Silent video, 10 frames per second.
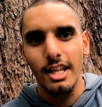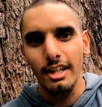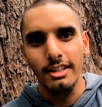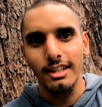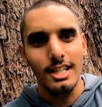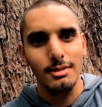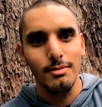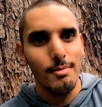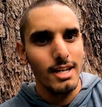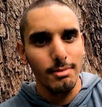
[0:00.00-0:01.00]
Like there's
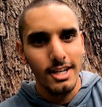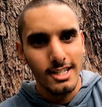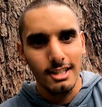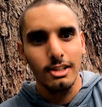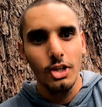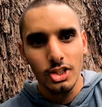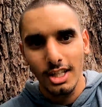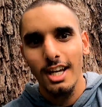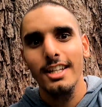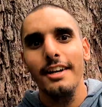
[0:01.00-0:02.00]
many places close to
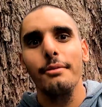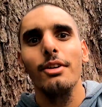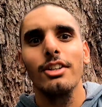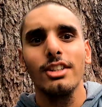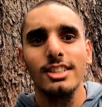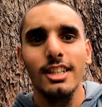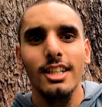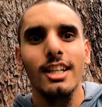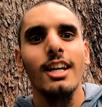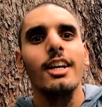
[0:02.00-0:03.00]
here that I want to
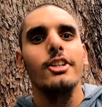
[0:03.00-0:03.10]
see,